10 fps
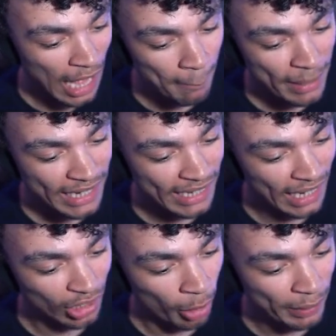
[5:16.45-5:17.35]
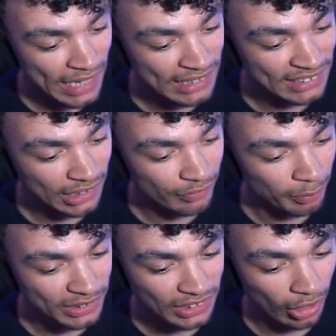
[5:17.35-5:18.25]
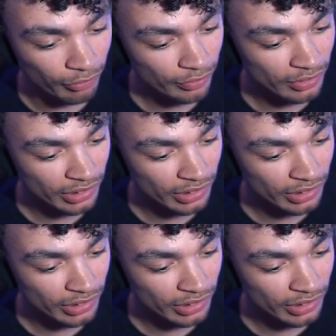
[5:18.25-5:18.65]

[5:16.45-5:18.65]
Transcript: I'm making it a little bit easier for myself.